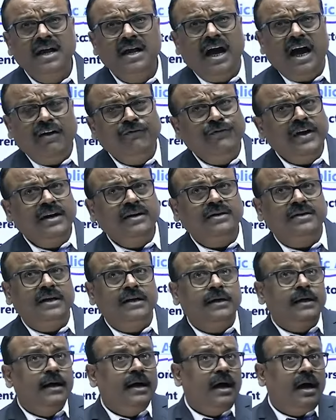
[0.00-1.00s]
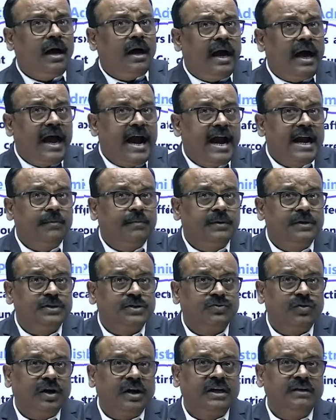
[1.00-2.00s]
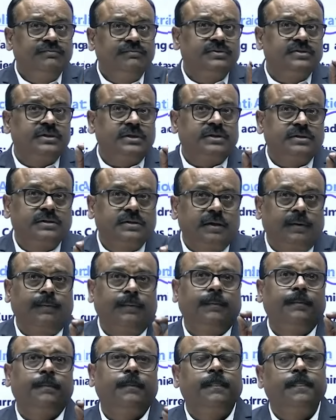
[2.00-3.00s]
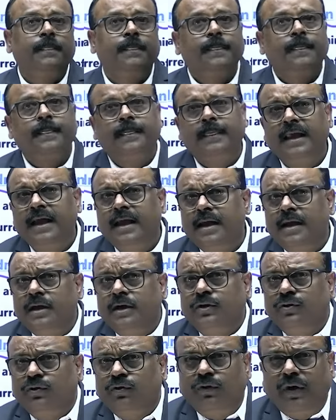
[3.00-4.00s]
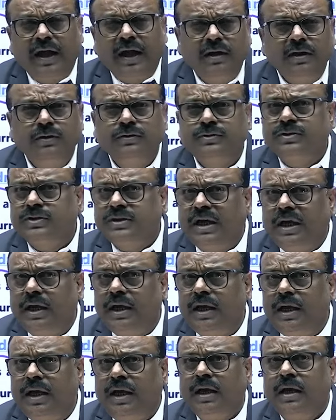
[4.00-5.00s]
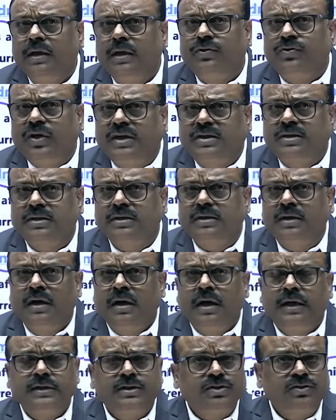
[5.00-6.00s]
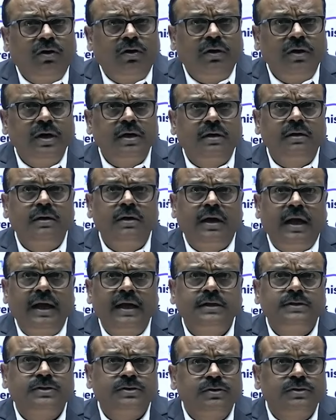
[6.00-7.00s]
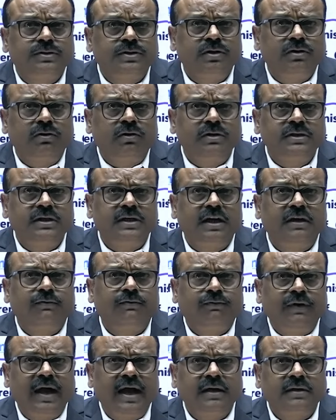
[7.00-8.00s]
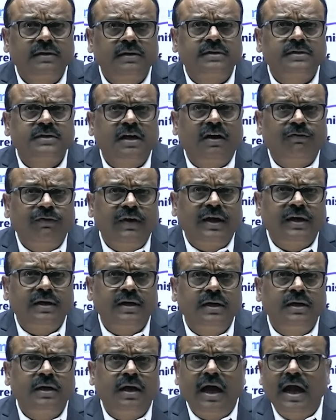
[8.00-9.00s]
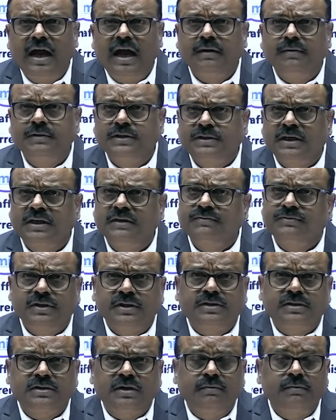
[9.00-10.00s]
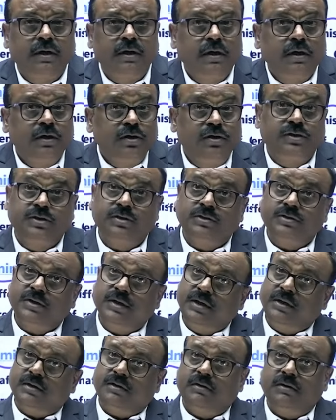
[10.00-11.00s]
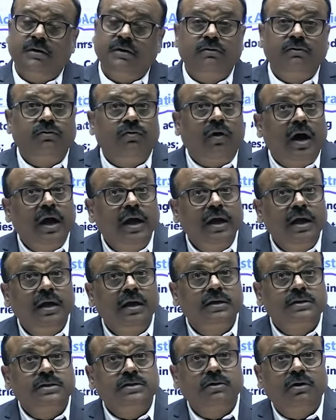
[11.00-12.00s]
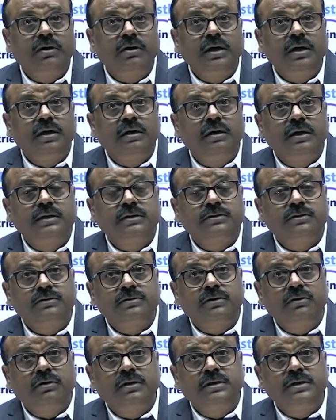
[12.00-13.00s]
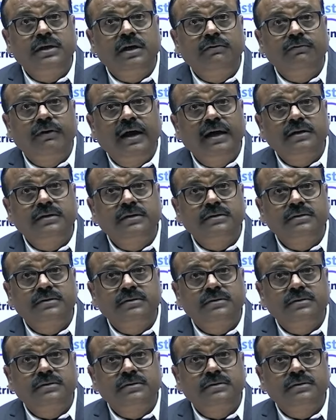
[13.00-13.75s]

affecting administrative system. So when you see this historical and sociological factors affecting administrative system, you should think, why historical and sociological factors?